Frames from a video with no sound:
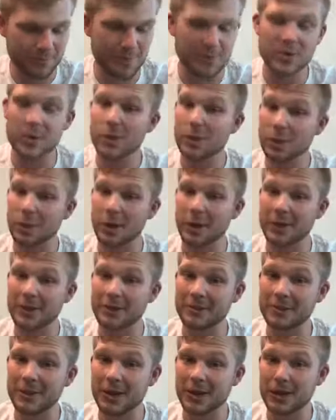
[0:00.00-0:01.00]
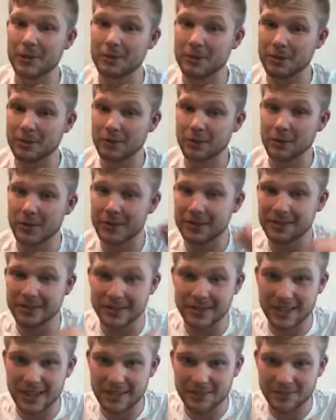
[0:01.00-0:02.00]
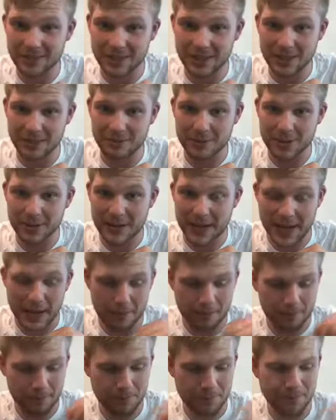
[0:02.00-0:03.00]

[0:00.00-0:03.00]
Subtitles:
So the quality is not going to be as good. You'll have to live with that.